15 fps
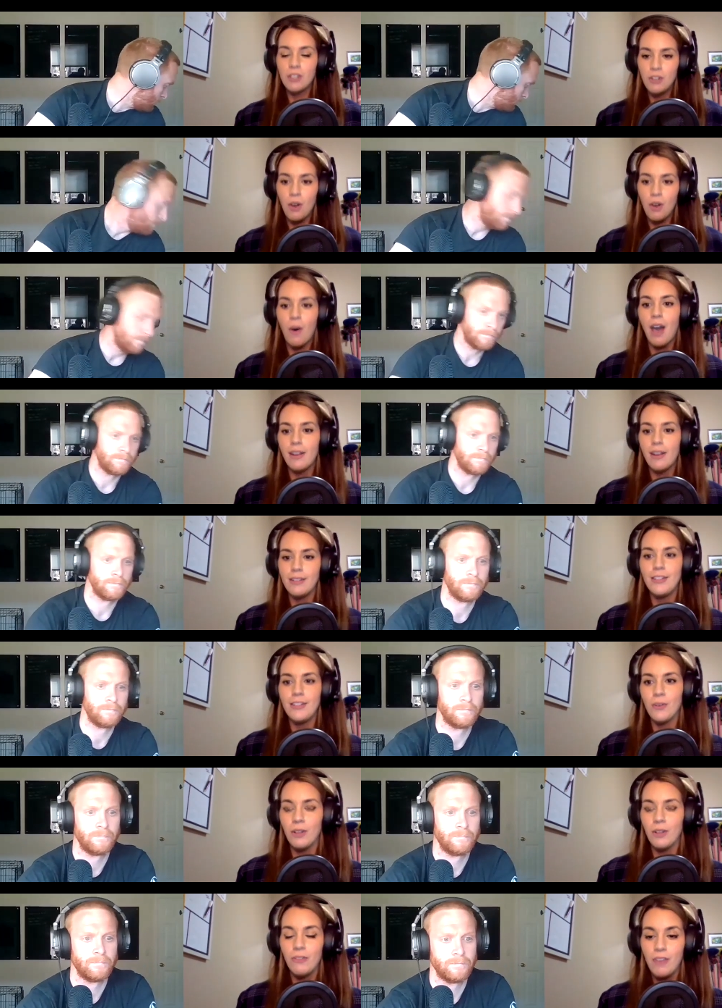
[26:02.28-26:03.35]
Speaker 1: know how to deal
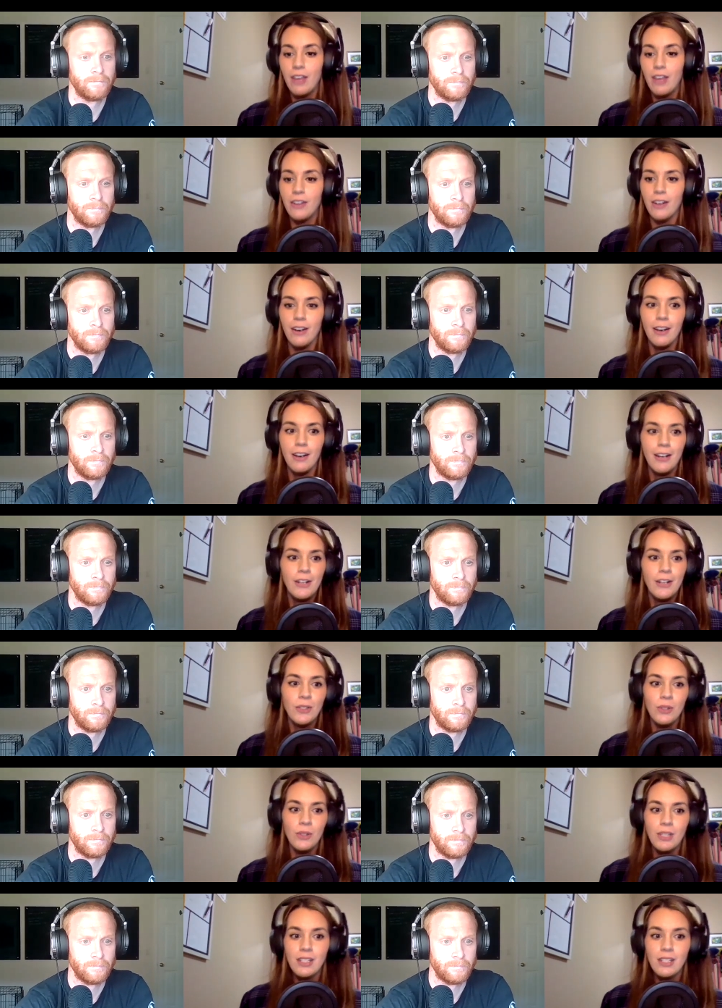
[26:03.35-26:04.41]
with failure.
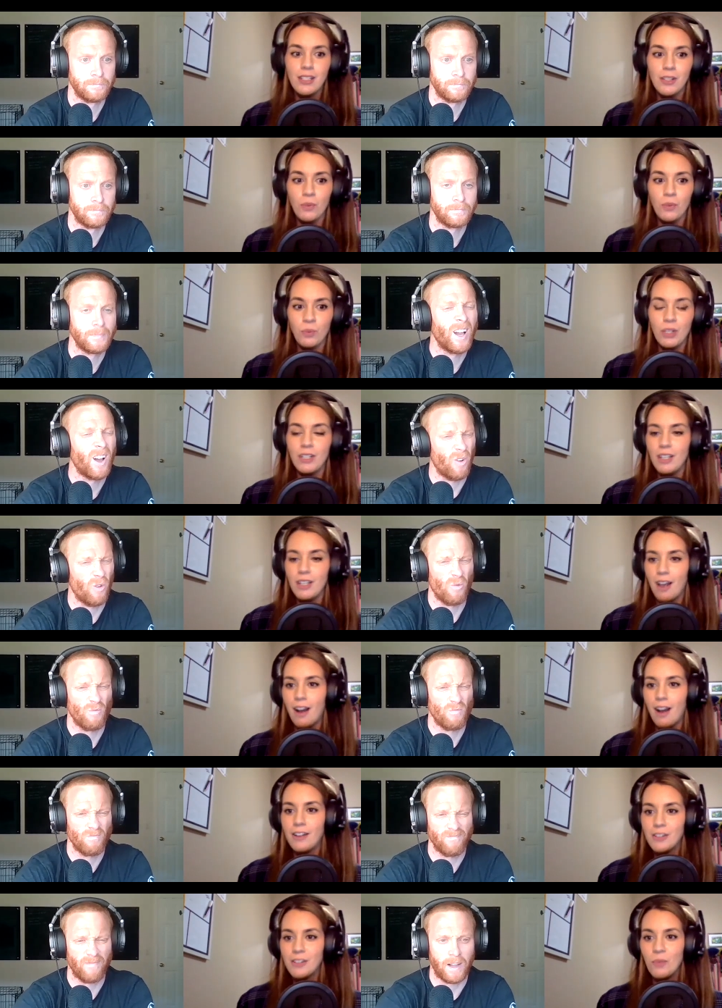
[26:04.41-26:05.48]
So this is a really
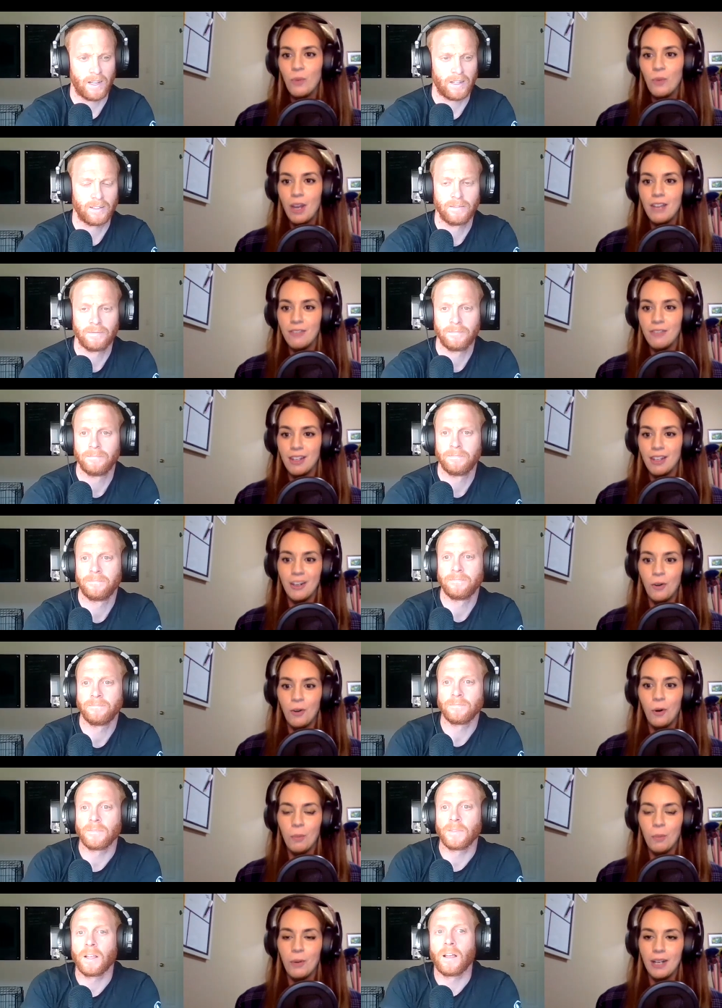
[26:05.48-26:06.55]
awesome way of like
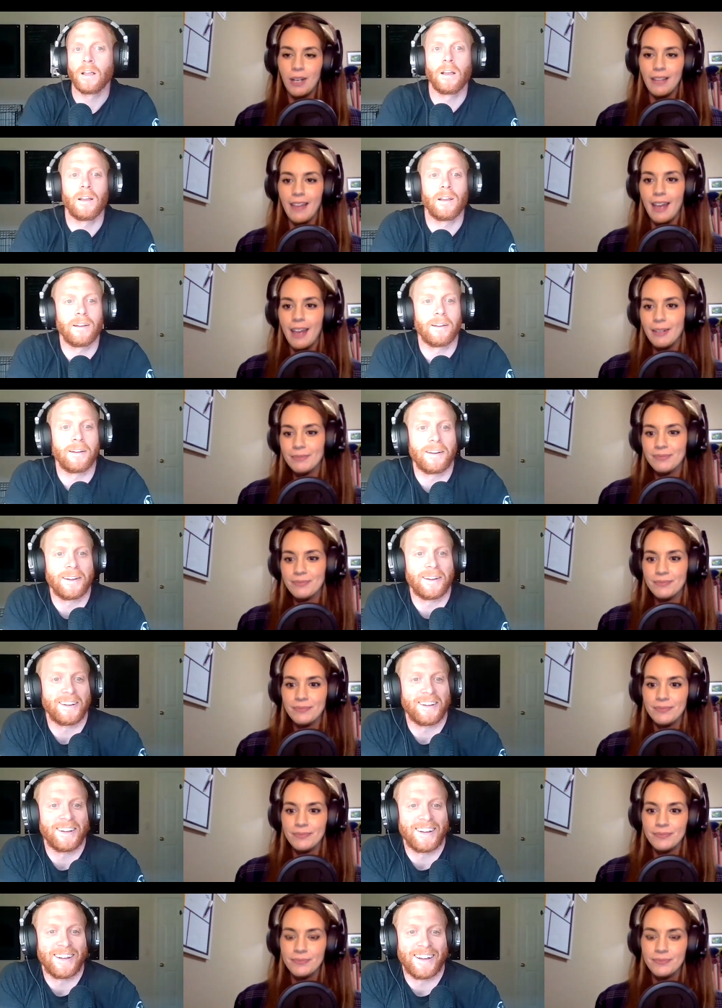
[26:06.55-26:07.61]
incorporating that.
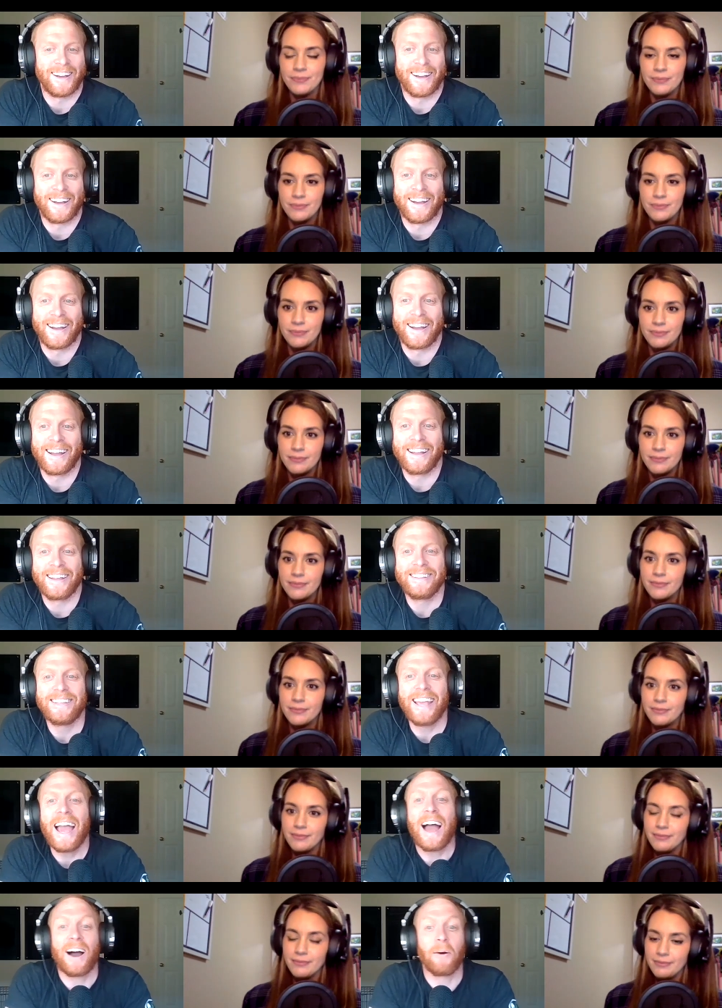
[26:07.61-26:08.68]

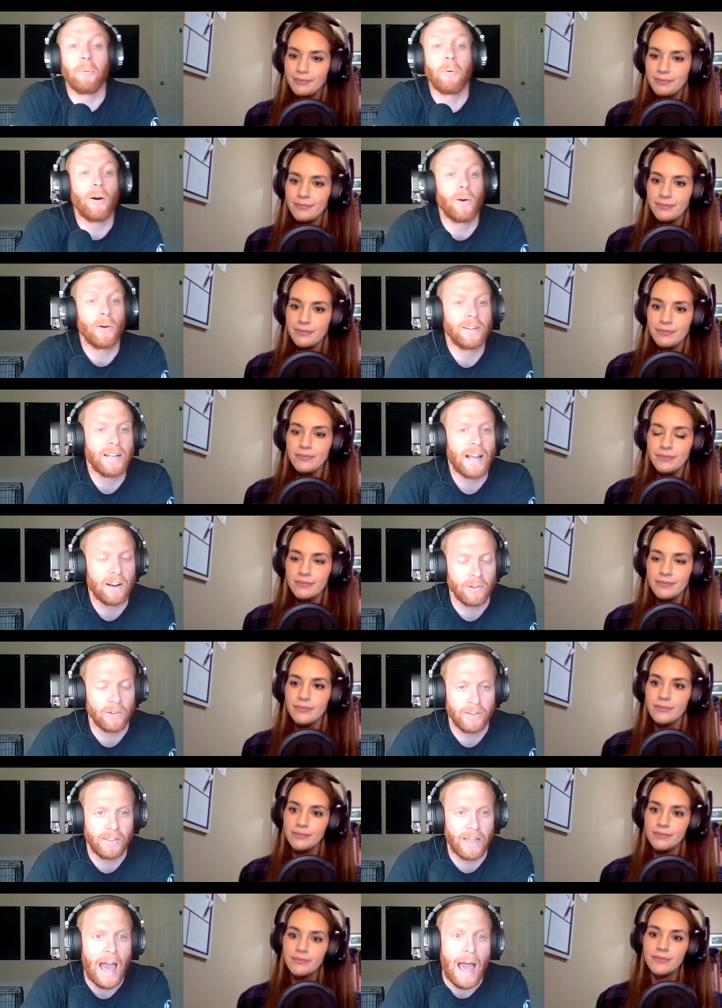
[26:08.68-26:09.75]
Speaker 2: Yeah, well, and not only
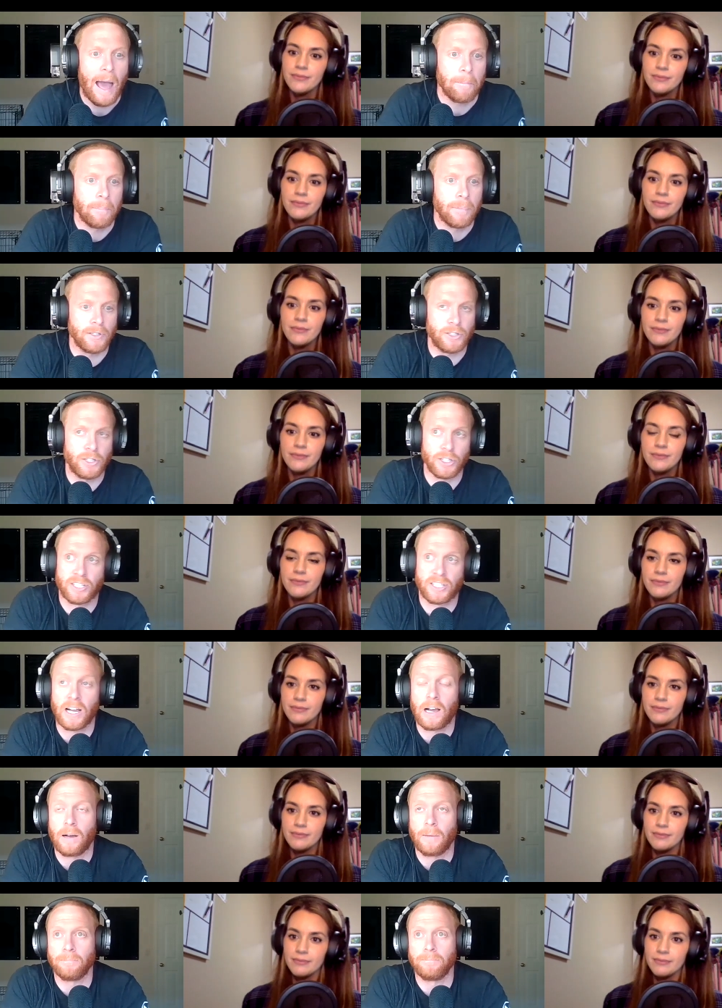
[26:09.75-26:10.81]
that, but just
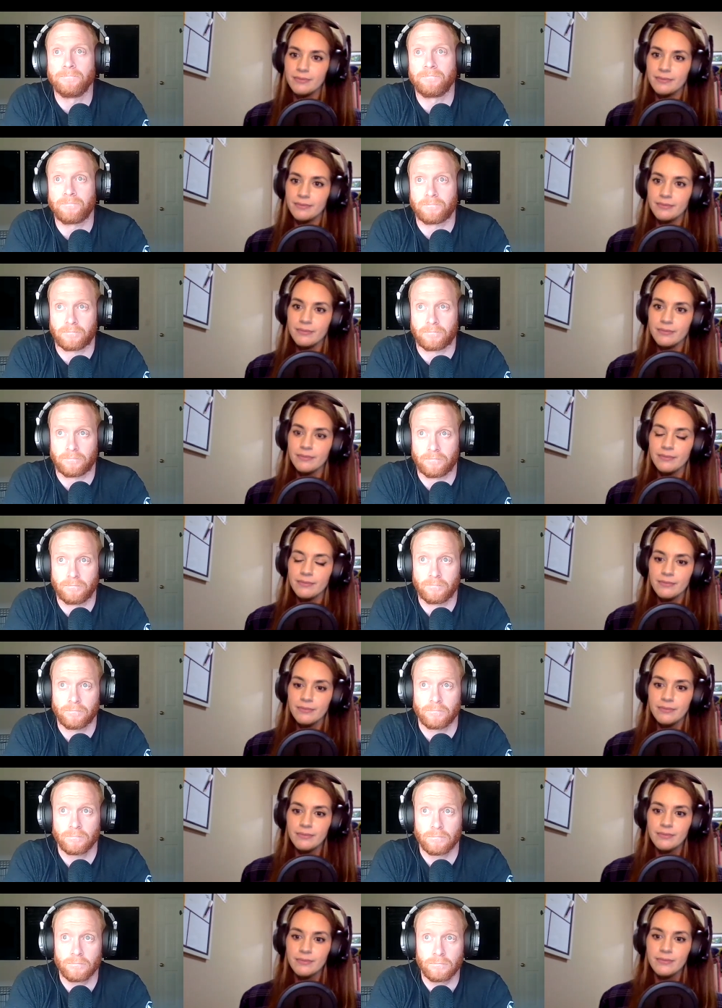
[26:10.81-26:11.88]
um
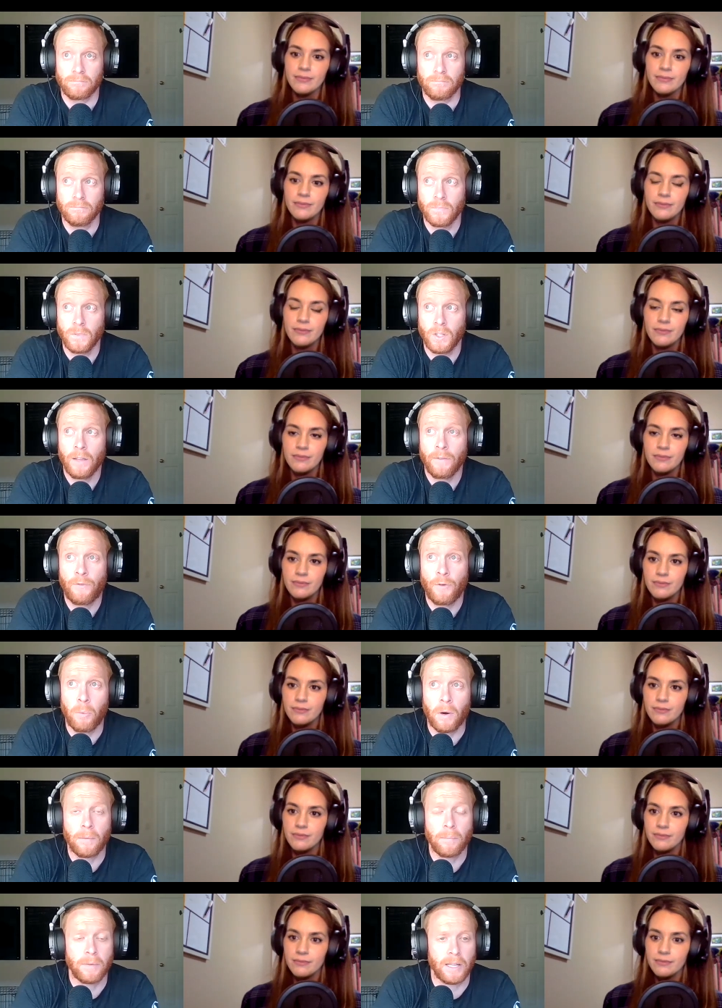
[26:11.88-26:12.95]
if you
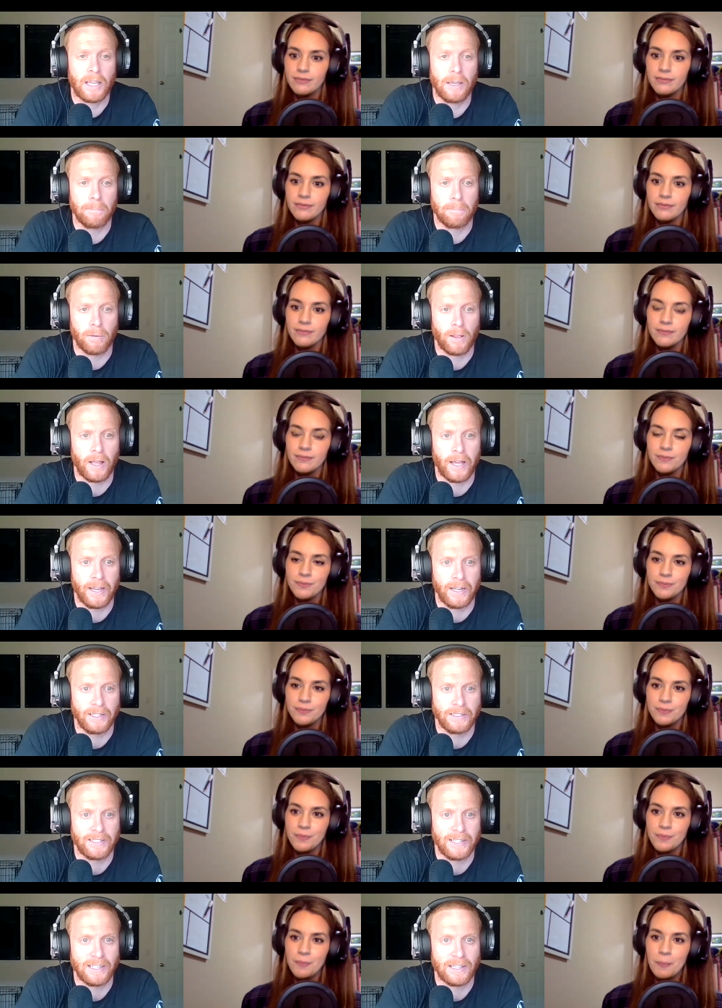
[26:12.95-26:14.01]
want them to keep playing
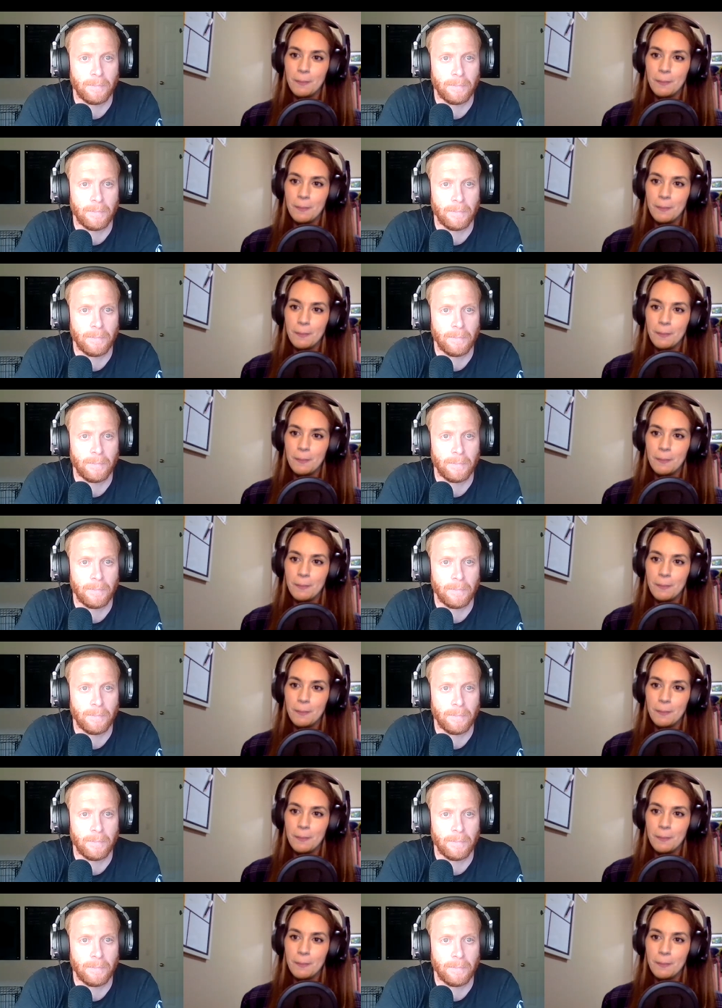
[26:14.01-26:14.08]
to get the